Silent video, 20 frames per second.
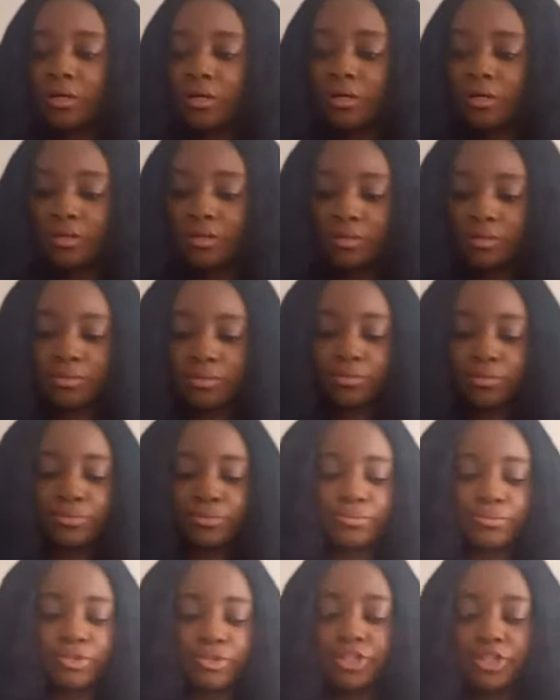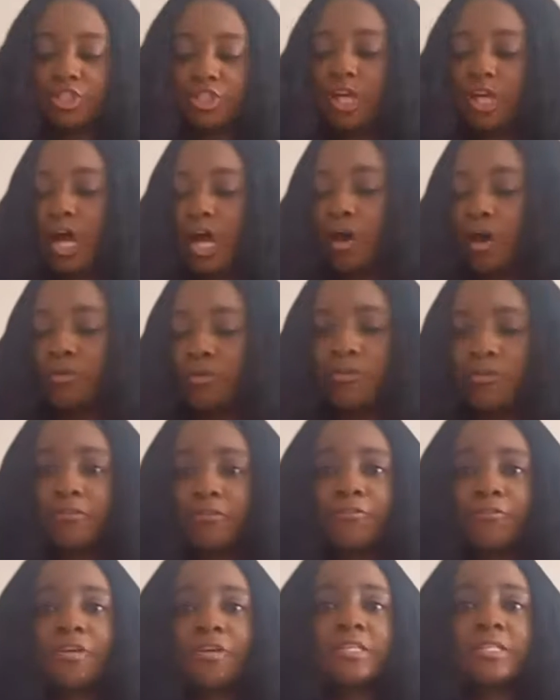the
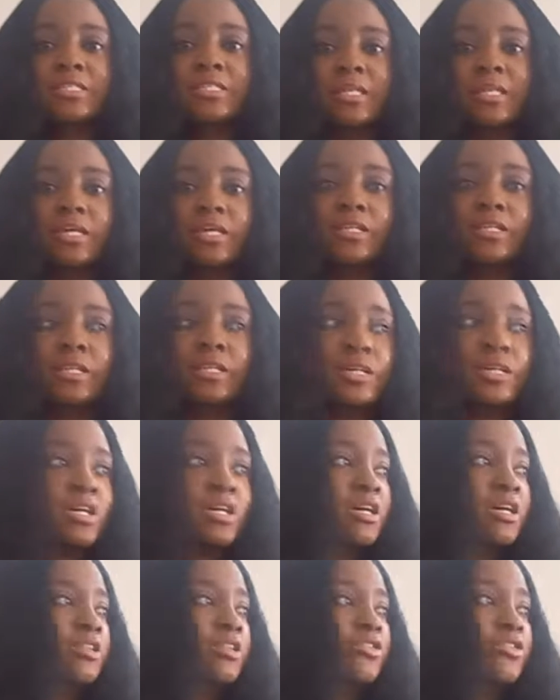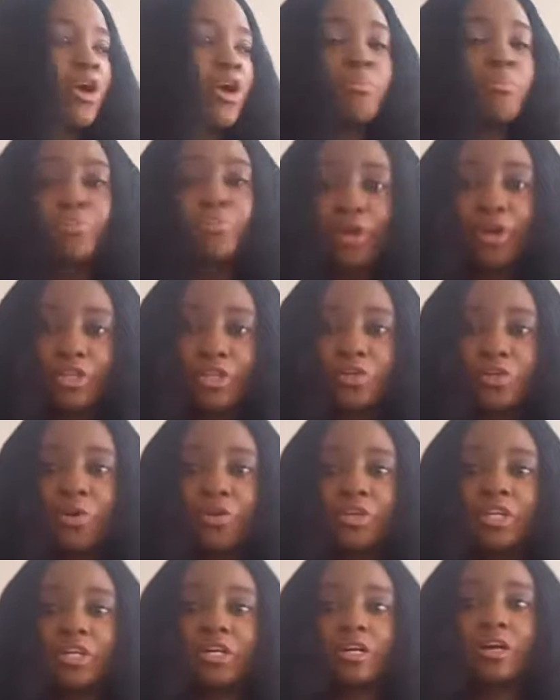child fixing numbers
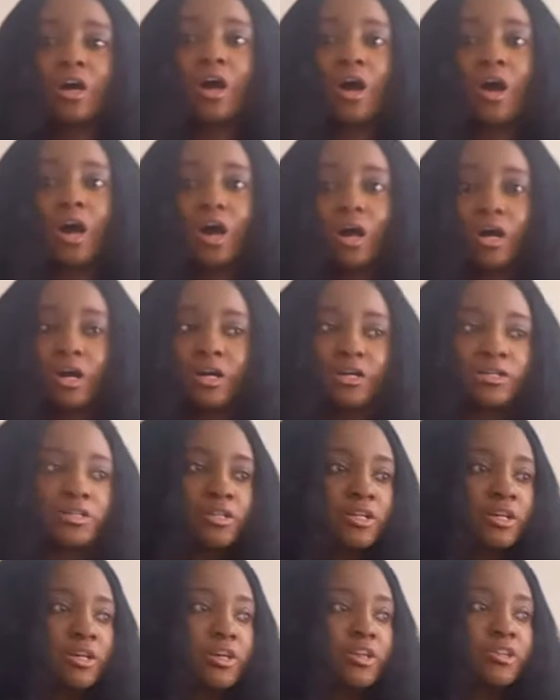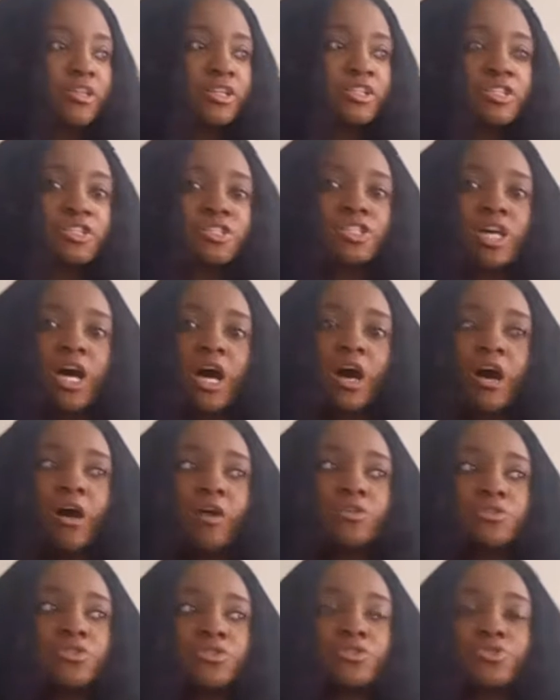on the car, the
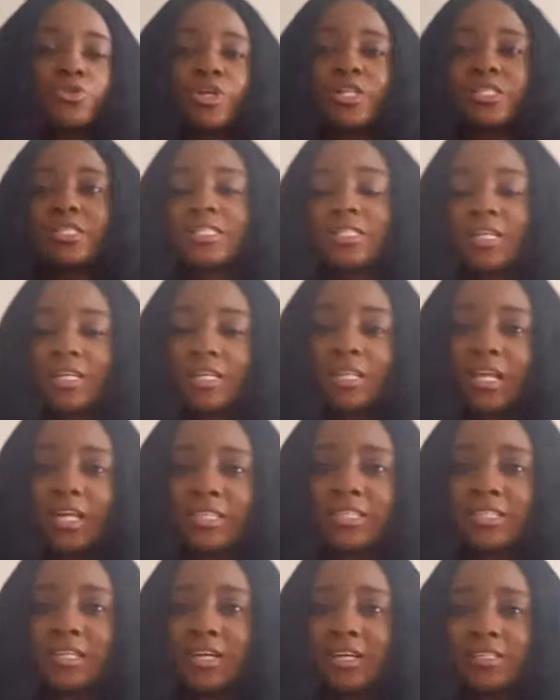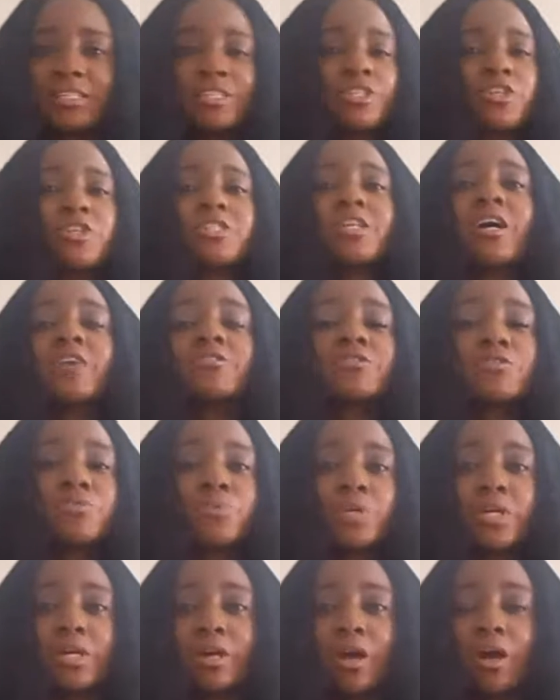child tracing letters. It just has
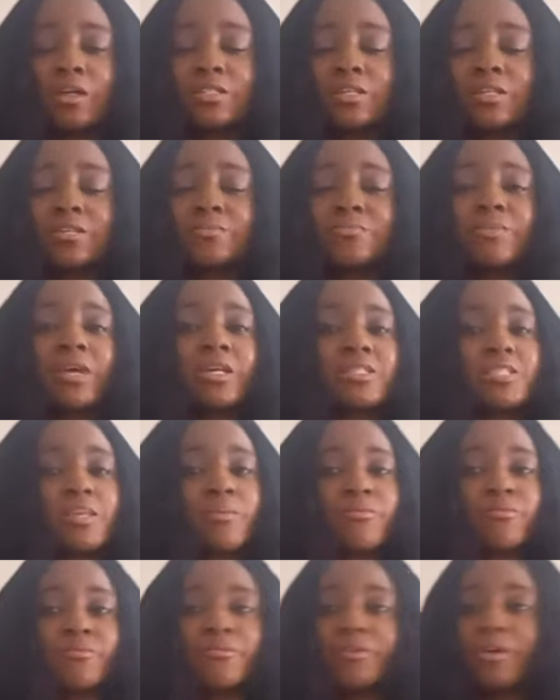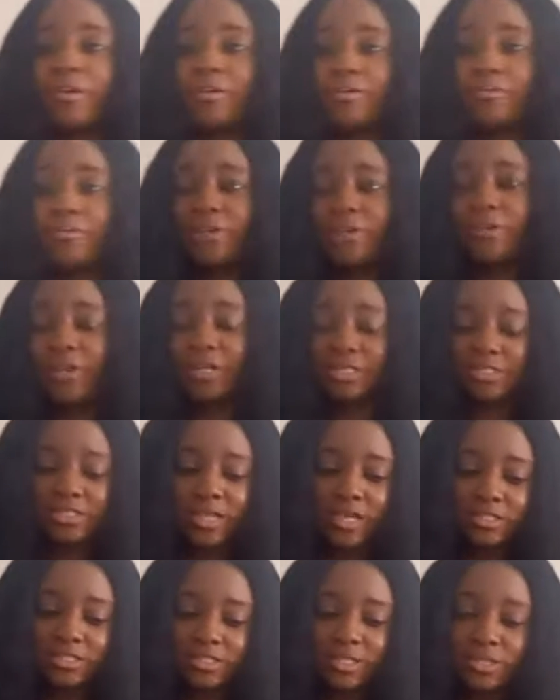to do with cars, and it makes them very, very
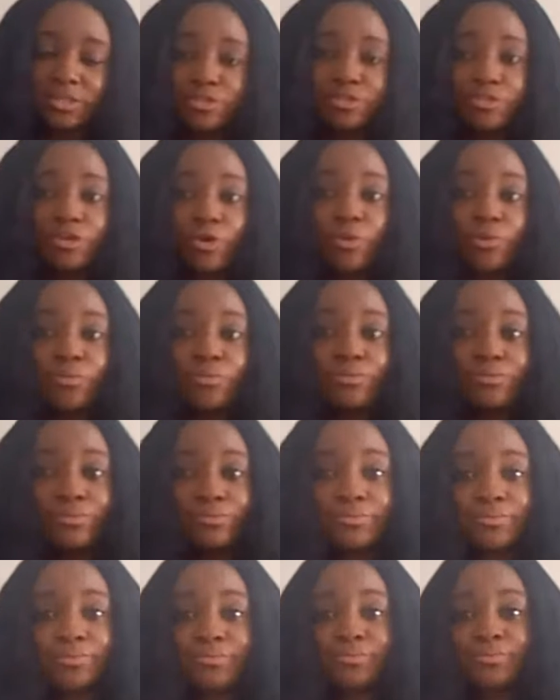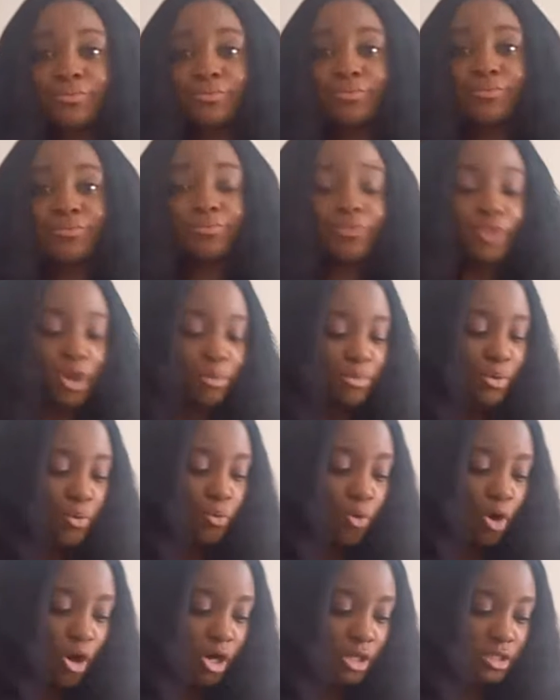excited. So,
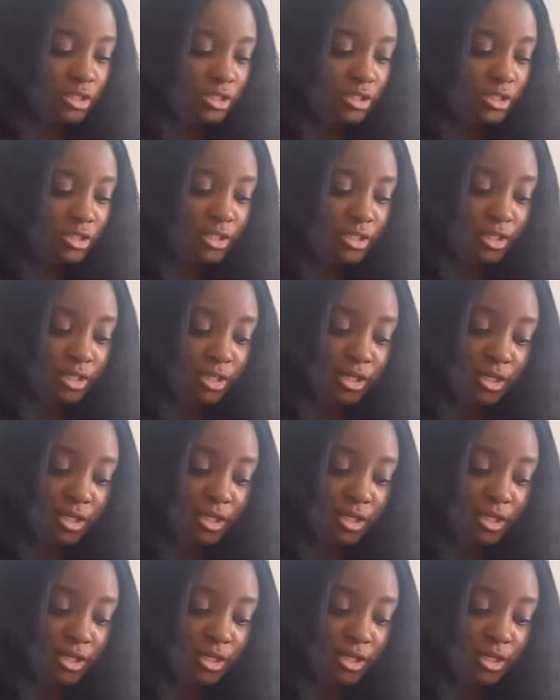number one,